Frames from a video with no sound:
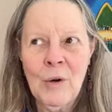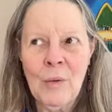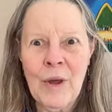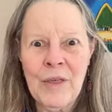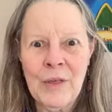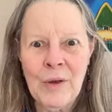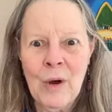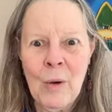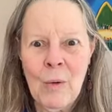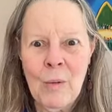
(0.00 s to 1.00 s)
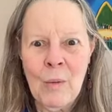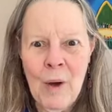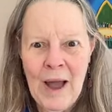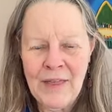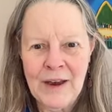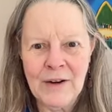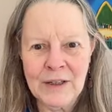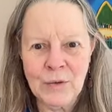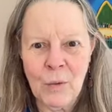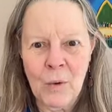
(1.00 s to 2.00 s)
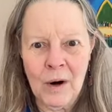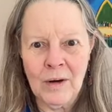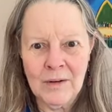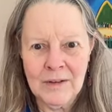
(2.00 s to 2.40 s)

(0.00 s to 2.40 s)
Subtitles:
with why there is war